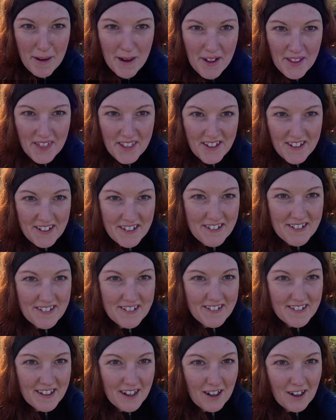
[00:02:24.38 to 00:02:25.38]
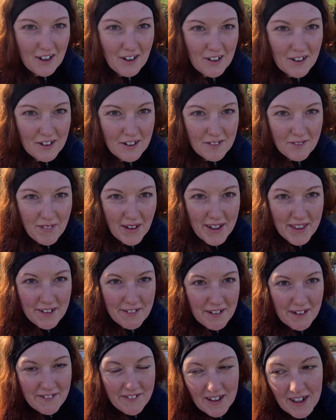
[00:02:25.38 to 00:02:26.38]
path that goes along by
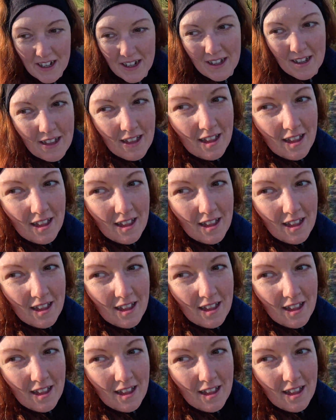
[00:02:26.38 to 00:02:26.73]
the river